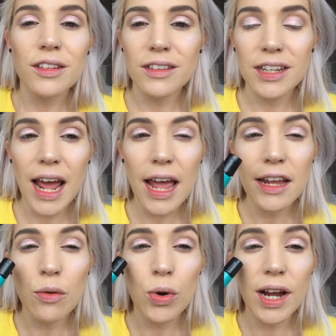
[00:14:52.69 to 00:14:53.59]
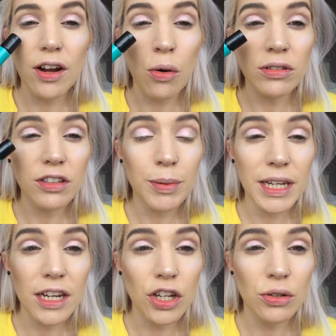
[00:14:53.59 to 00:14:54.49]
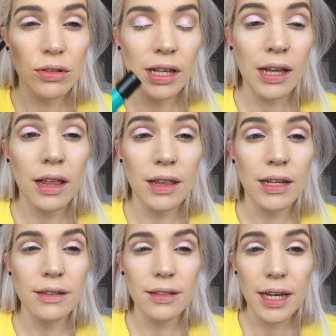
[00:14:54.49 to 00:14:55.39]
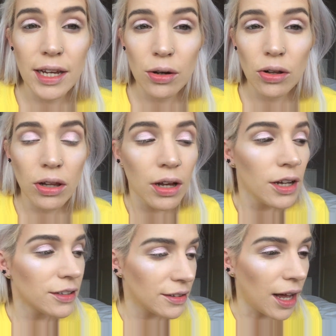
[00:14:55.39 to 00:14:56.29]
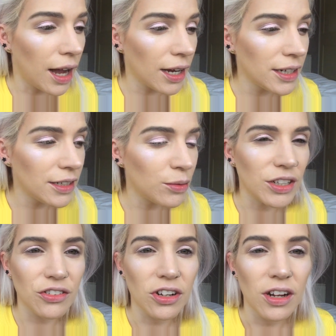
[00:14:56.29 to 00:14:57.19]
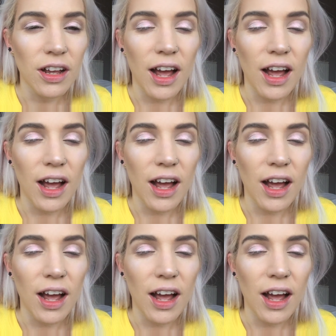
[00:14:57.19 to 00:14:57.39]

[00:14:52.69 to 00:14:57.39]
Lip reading: So today we're going to be using the teal side, which